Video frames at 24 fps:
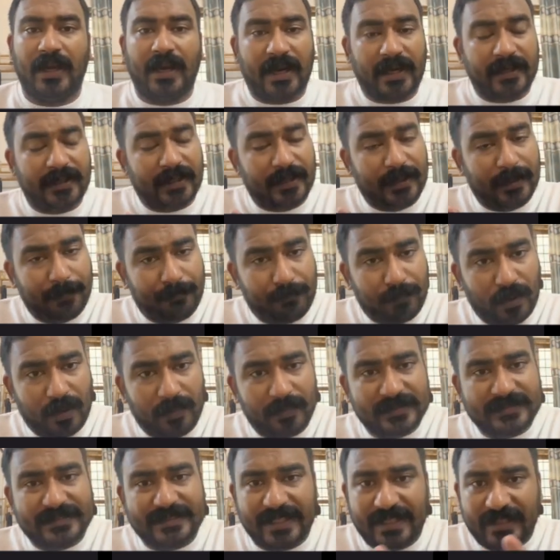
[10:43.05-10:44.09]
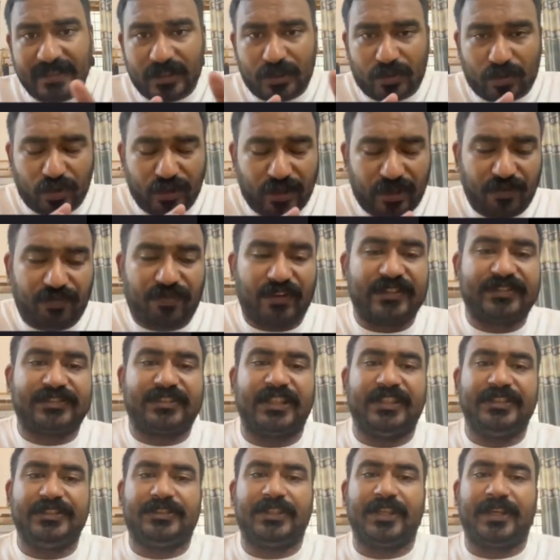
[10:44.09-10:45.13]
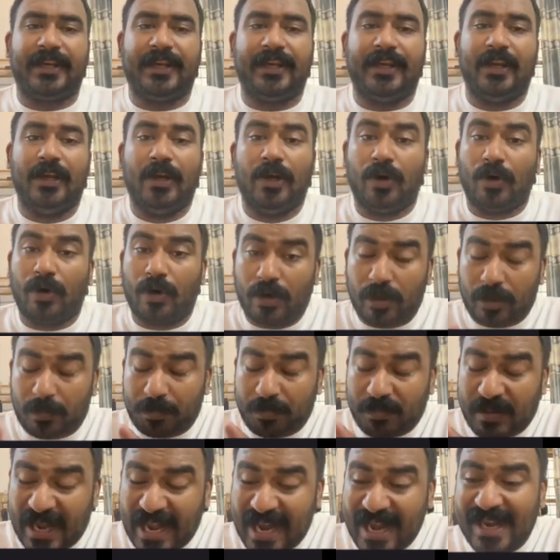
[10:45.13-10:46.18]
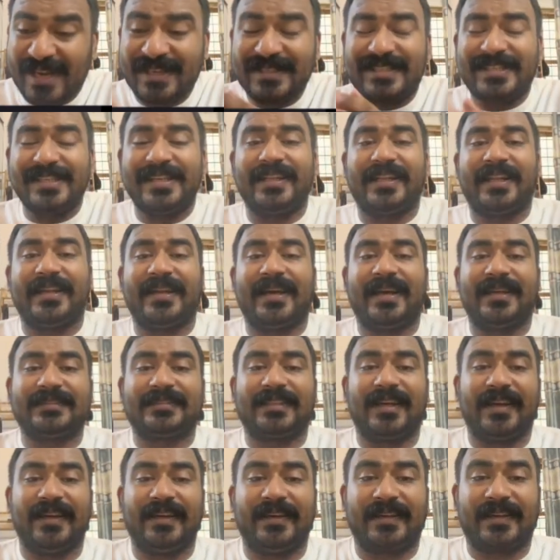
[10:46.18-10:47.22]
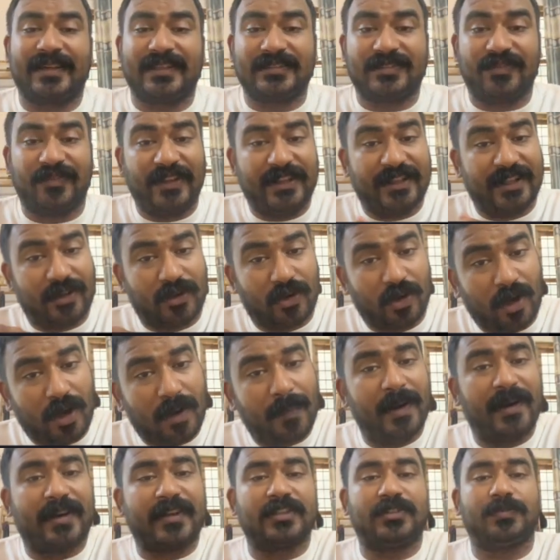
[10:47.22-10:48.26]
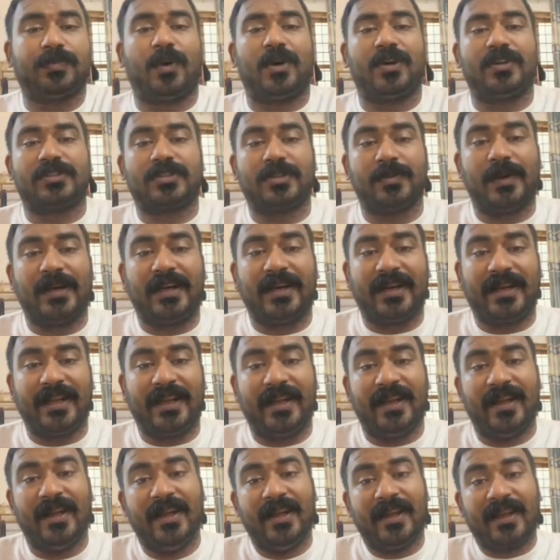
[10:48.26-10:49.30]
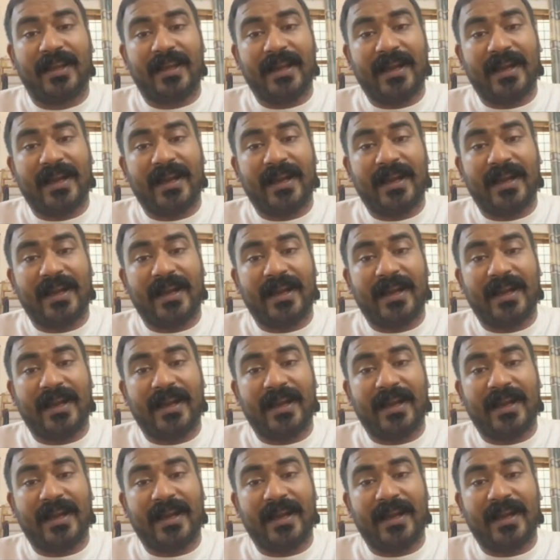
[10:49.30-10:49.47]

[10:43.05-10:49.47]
and the diplomacy in the 21st century or balancing the national interest with the global responsibility